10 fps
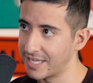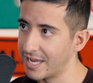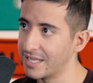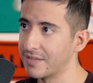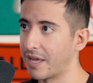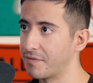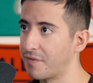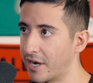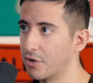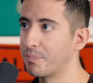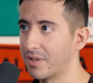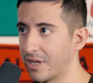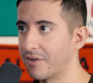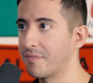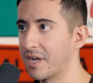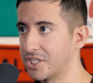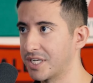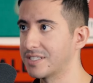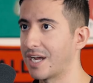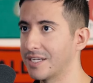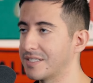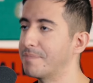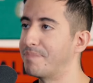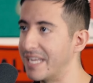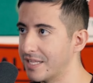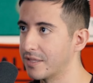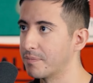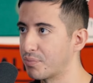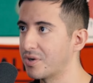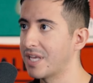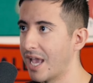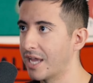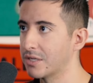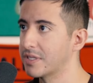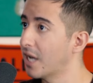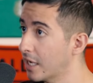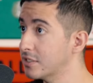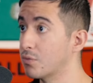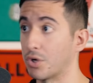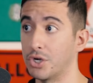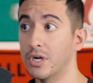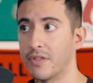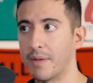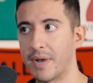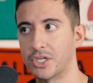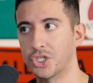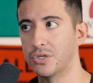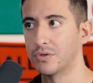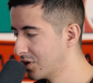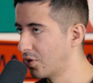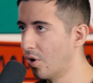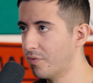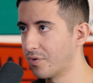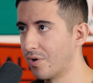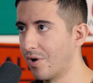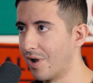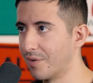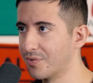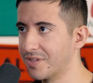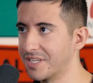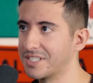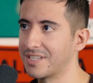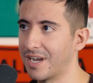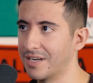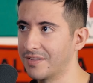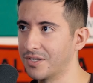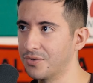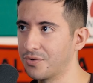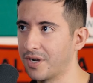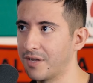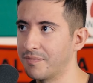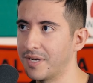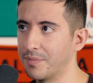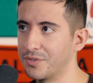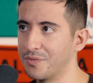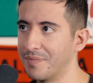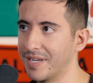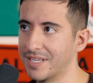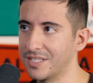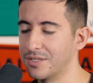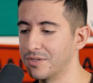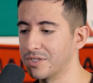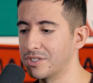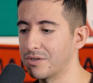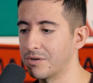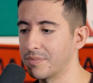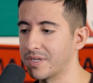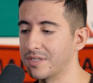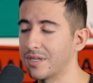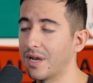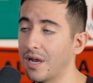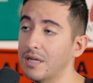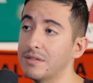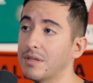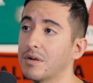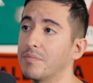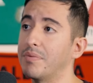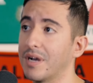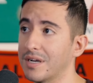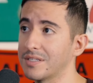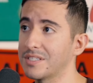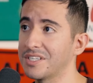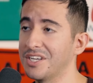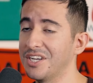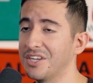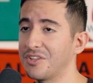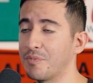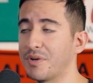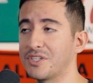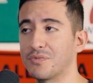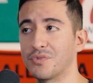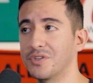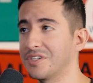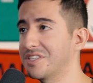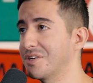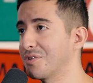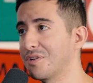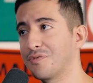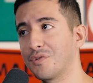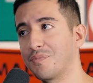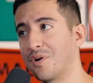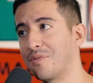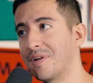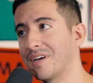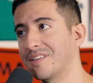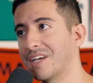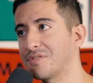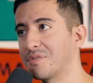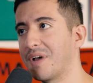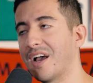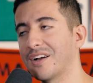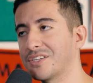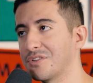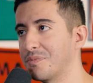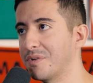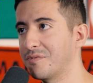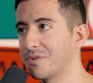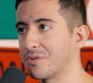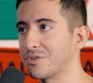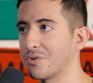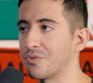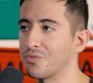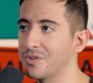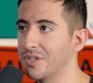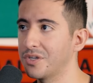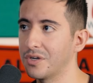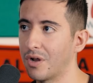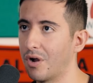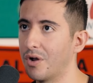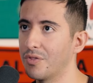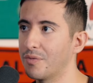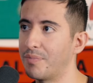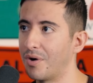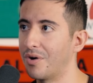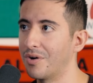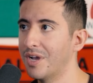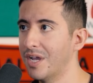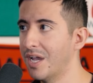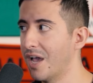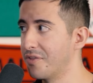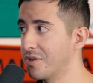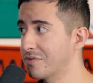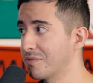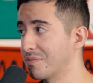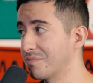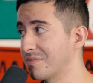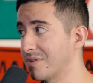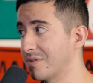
getting that final playoff match against Iceland, beating them pretty handily. And Iceland were good in that match too. So overall, I'm really excited that Ukraine have been able to make it to this tournament, because at their best, they play some really silky football, man. They have some excellent midfielders who are really good on the ball. And then you have some